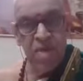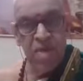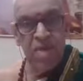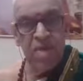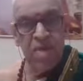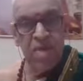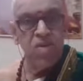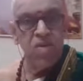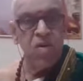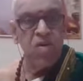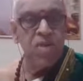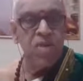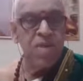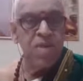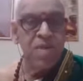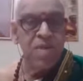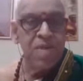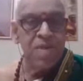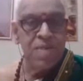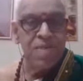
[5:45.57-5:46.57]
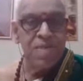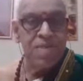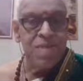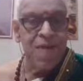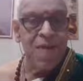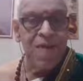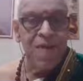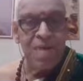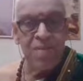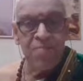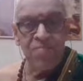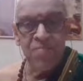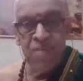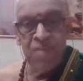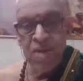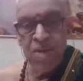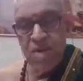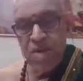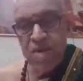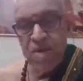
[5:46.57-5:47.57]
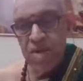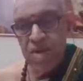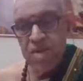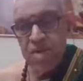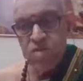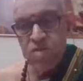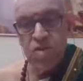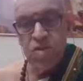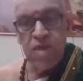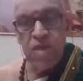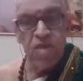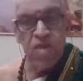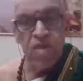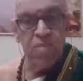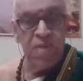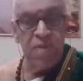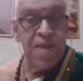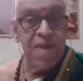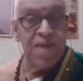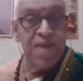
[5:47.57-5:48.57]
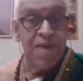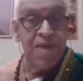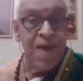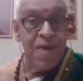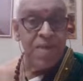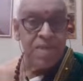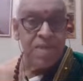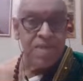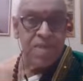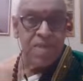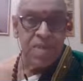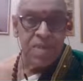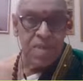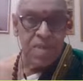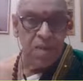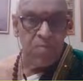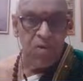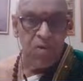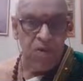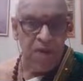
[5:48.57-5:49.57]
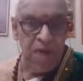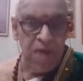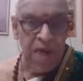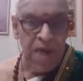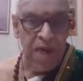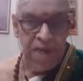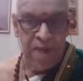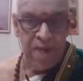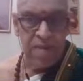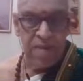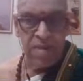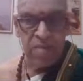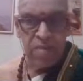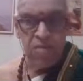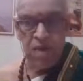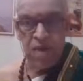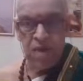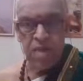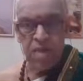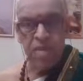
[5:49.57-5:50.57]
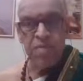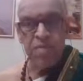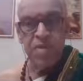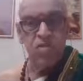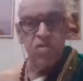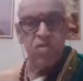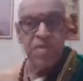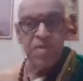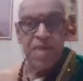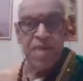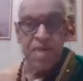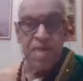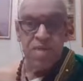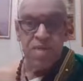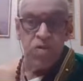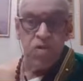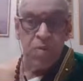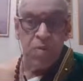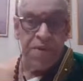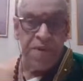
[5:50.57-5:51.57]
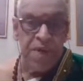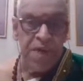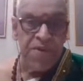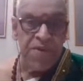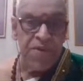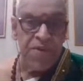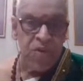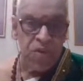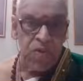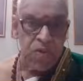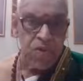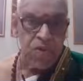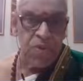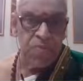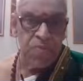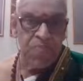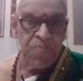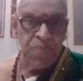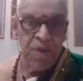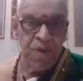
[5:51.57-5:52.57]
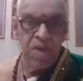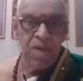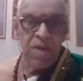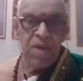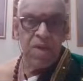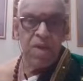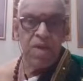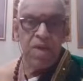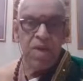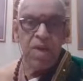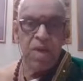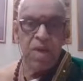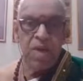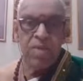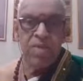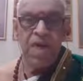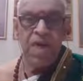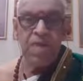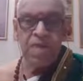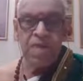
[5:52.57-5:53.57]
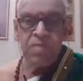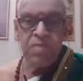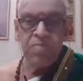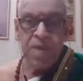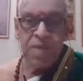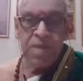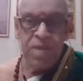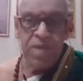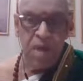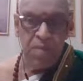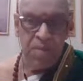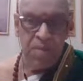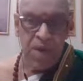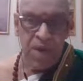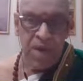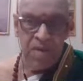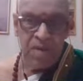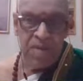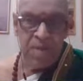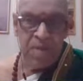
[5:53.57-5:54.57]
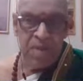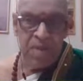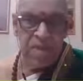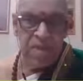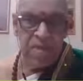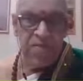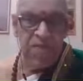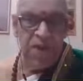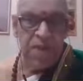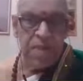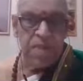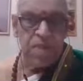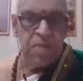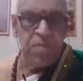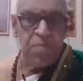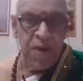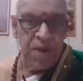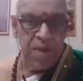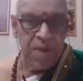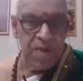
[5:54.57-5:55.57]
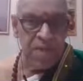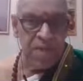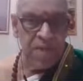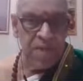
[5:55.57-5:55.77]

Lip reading: is not seen. It is only to be guessed. Samunneya. Samunneya means to be guessed, to be deduced. That is Madhyama. That is the waist part.